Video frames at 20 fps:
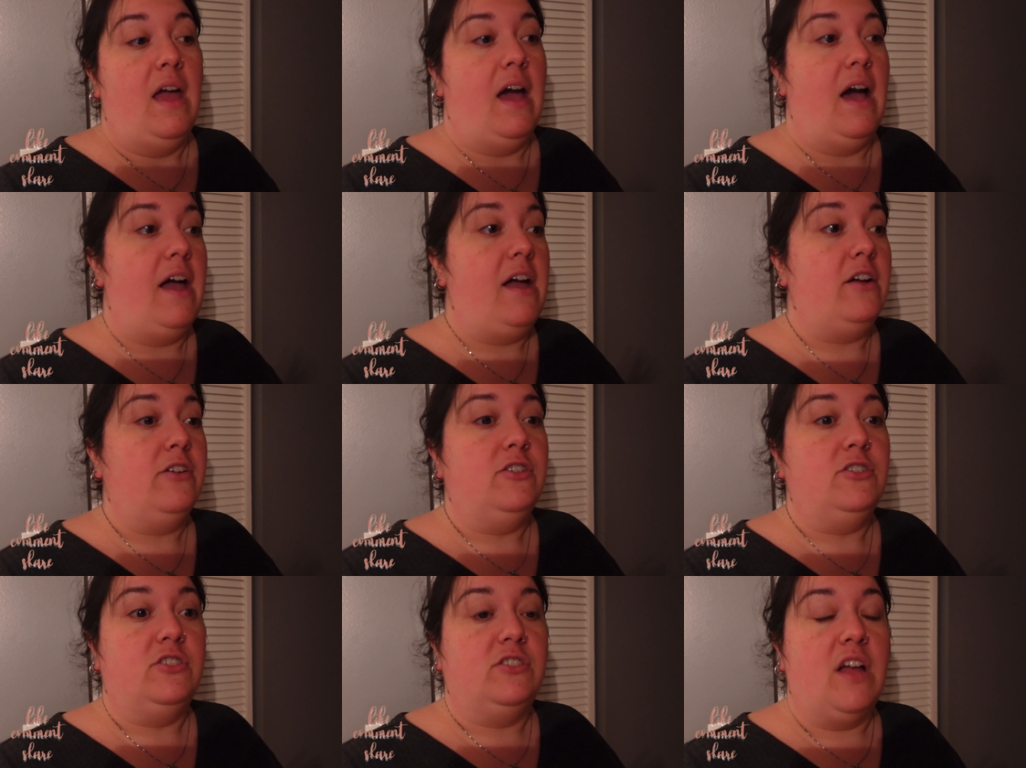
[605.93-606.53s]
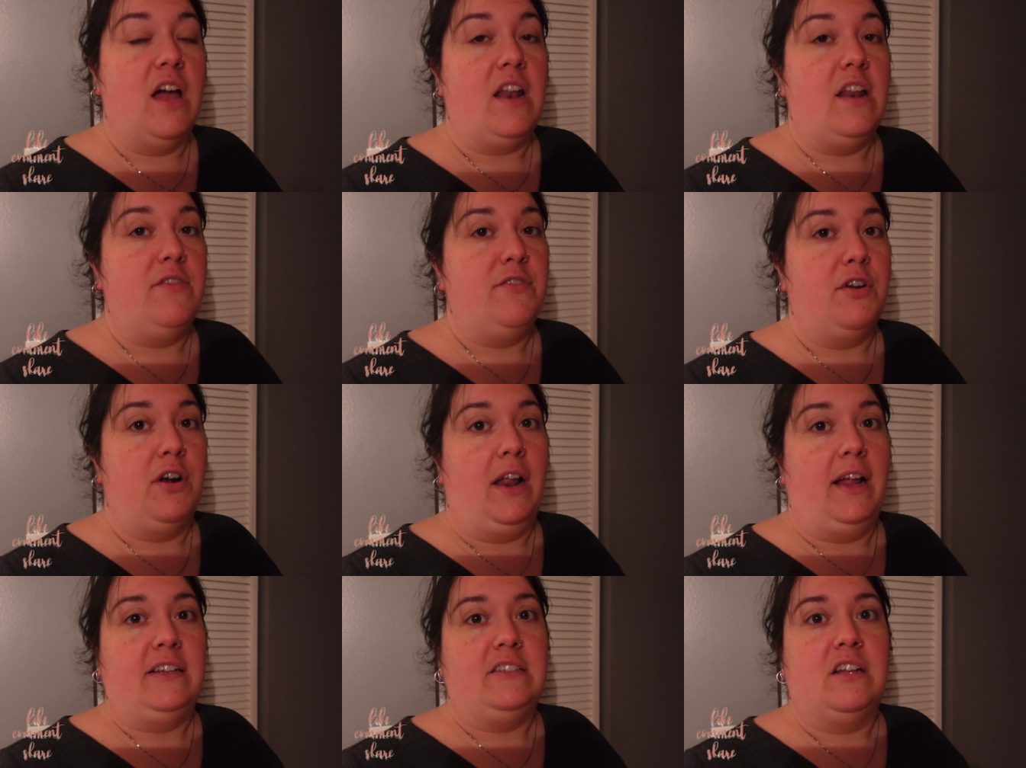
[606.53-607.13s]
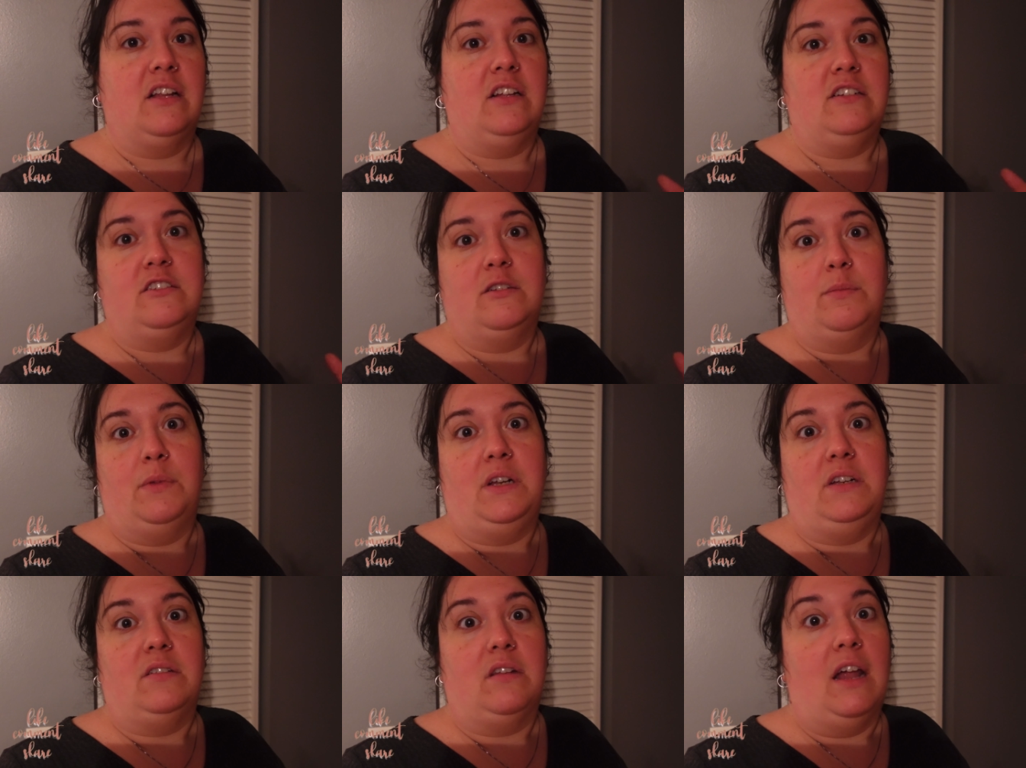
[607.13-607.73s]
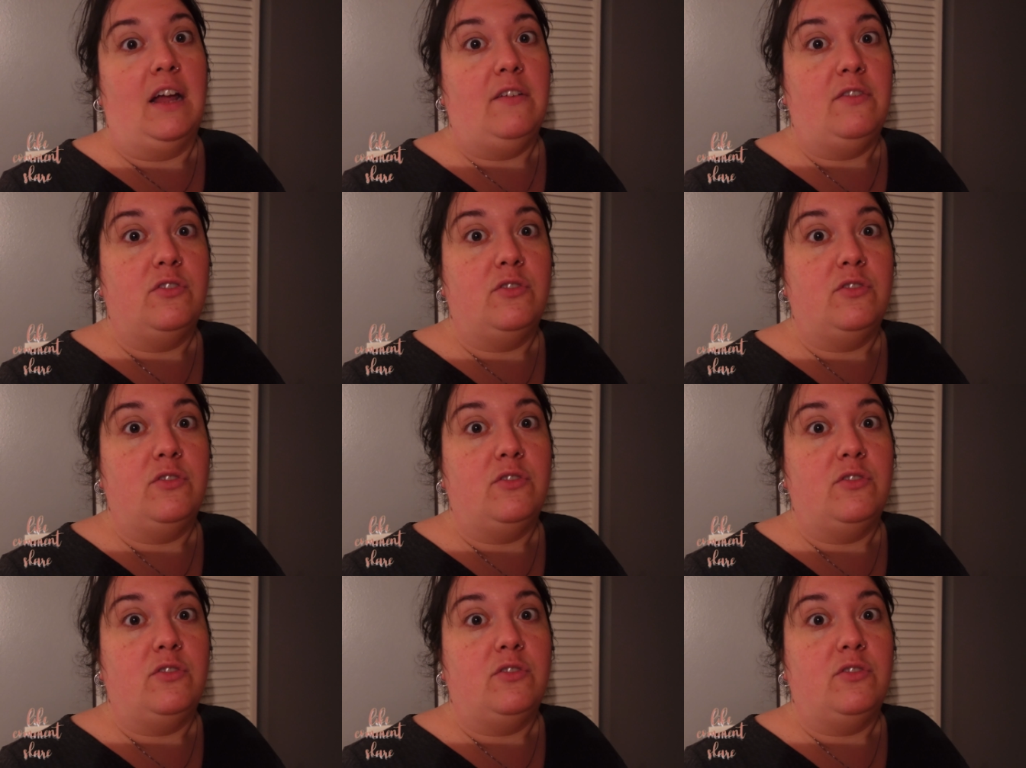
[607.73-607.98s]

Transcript: I understand if you're like telling somebody's life